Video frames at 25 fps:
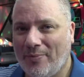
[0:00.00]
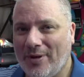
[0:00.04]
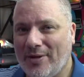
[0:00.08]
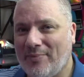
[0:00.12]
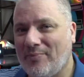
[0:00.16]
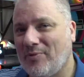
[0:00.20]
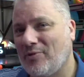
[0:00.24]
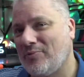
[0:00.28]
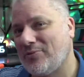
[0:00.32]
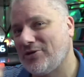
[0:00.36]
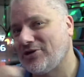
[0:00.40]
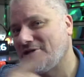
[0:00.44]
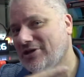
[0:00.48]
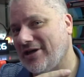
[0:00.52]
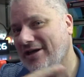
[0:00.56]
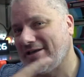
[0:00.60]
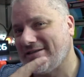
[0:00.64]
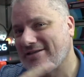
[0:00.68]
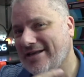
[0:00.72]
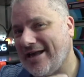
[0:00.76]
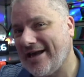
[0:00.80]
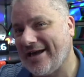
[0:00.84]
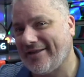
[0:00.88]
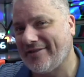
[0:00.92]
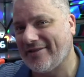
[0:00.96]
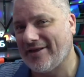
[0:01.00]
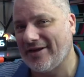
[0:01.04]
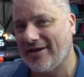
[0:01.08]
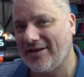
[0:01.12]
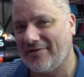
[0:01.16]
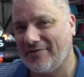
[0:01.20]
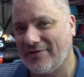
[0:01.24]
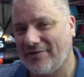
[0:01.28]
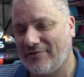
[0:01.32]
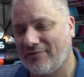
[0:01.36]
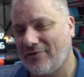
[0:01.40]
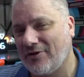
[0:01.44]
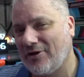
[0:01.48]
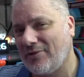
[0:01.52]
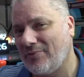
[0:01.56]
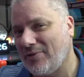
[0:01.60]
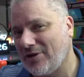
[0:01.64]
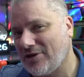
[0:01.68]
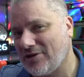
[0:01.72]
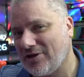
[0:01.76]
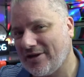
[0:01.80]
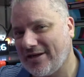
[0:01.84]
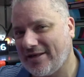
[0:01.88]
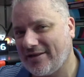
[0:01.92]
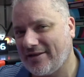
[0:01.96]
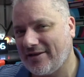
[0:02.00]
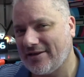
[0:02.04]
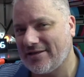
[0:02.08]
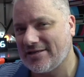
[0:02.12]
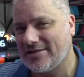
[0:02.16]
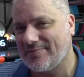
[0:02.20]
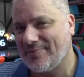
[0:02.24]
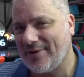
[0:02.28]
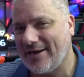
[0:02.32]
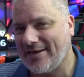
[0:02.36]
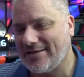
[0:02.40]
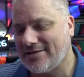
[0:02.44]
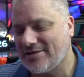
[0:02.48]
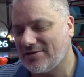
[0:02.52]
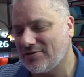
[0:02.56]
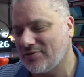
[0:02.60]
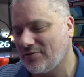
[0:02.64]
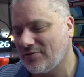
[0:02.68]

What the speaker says: pinball machines out in the living room once I get those spaces